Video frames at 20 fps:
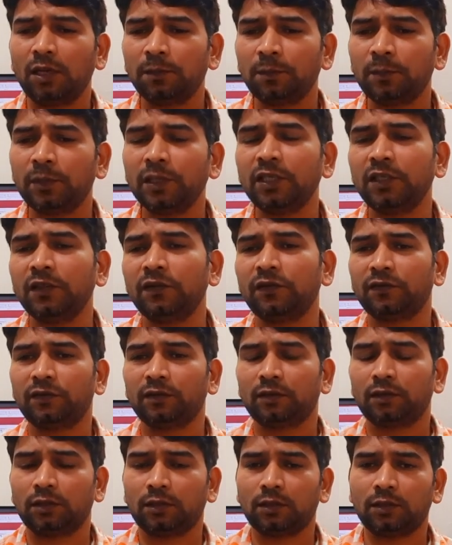brief
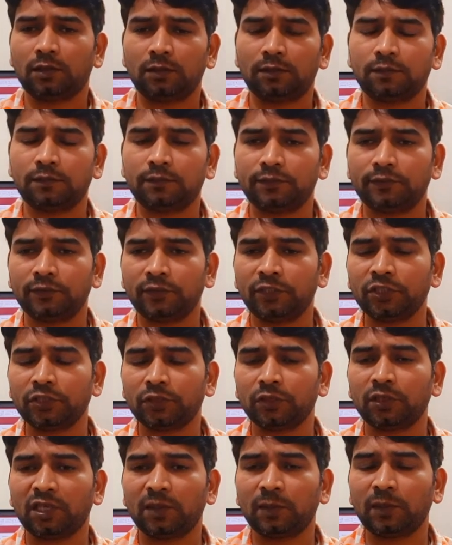
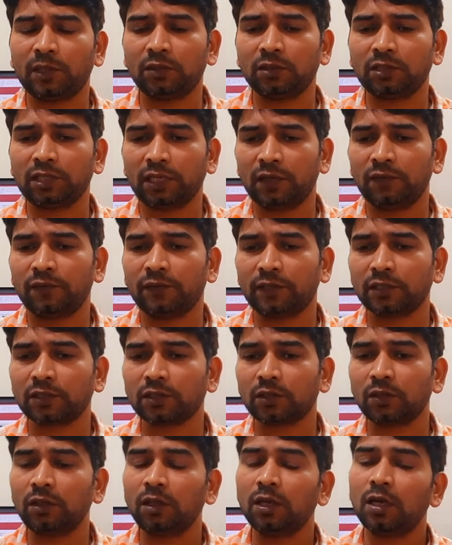intro about
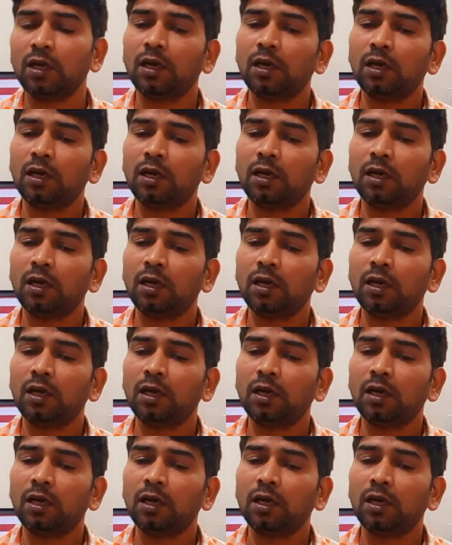alfresco.